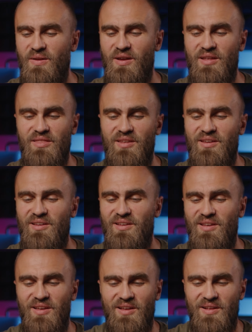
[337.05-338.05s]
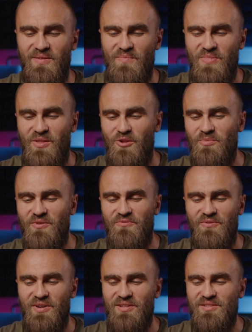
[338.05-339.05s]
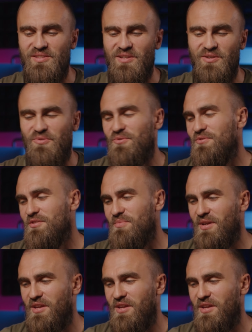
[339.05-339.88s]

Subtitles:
And all my friends who using my